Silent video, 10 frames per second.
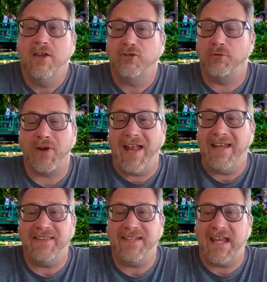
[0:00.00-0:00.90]
So for
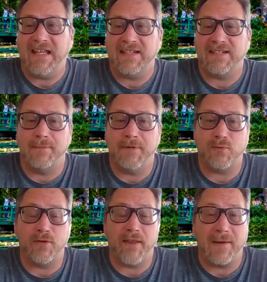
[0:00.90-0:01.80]
any of the daily assignments,
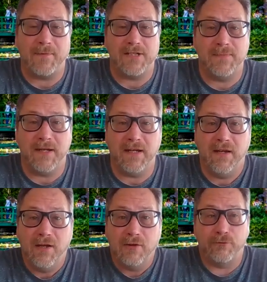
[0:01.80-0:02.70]
whether that happens to be
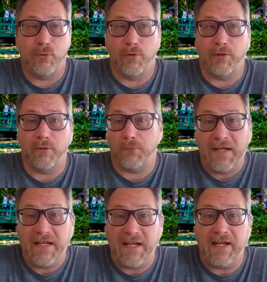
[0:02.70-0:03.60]
for the
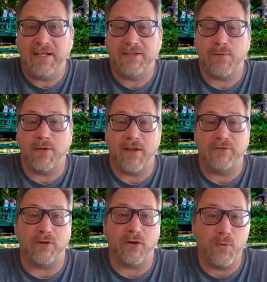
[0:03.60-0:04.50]
readings, whether that's
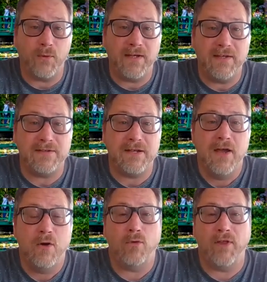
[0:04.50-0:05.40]
for a quiz,
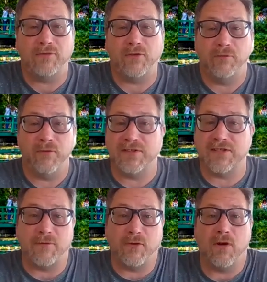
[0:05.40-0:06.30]
whether that's for the
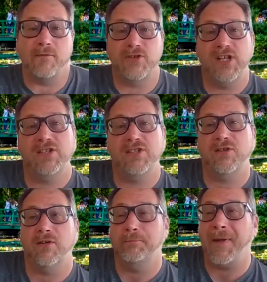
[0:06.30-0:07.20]
philosophical conversations
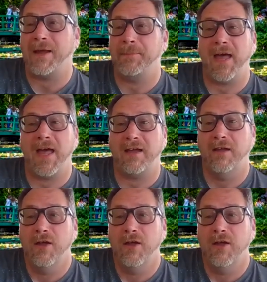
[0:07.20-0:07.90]
on backpack,